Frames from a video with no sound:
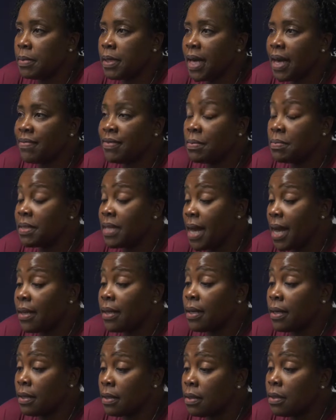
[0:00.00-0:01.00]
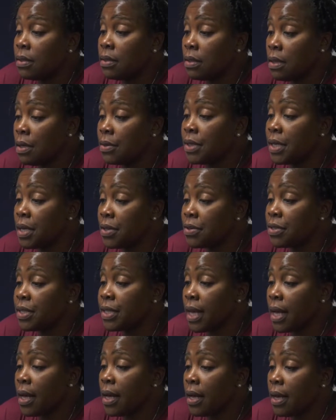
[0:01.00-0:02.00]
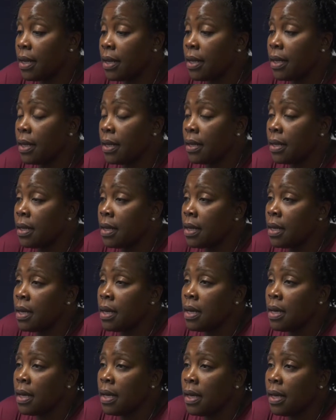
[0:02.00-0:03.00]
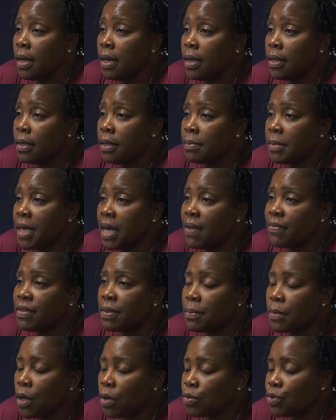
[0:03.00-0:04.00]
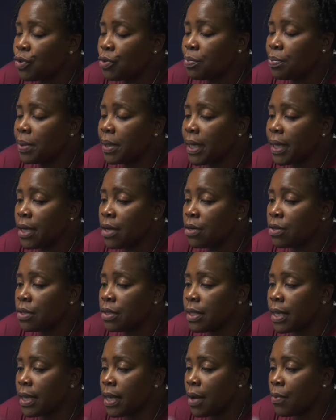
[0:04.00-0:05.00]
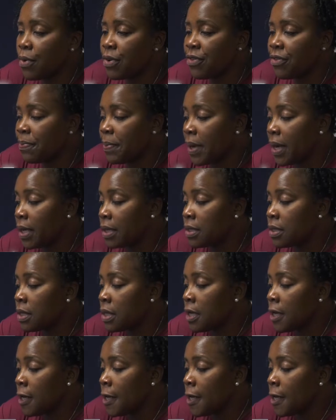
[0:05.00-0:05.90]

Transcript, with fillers: They have some talent on the other side, and and um, they have some go-to players that I respect.